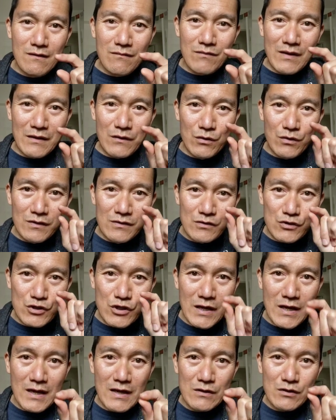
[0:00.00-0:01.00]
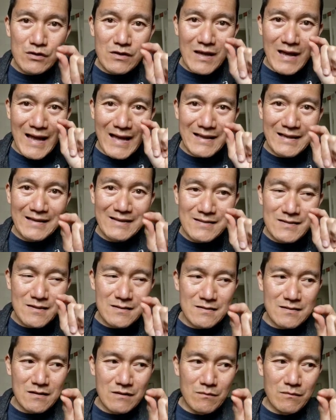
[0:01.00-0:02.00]
that you can change any
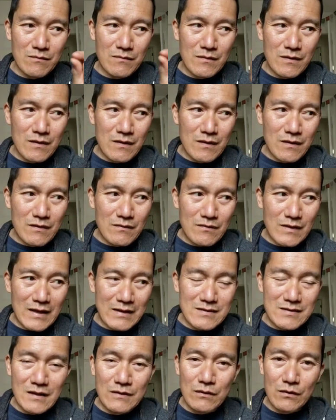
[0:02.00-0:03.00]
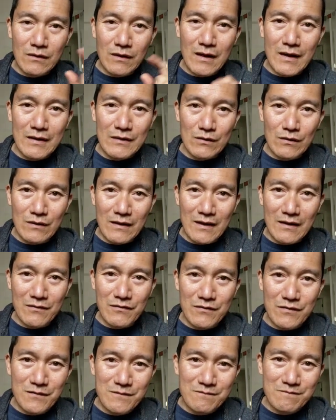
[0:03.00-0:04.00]
system that's underlying your
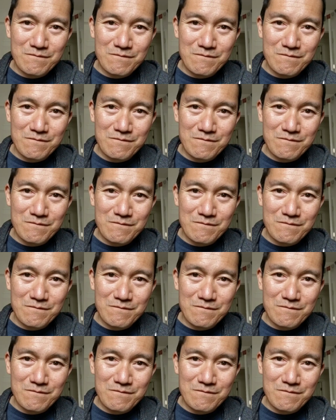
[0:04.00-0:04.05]
life?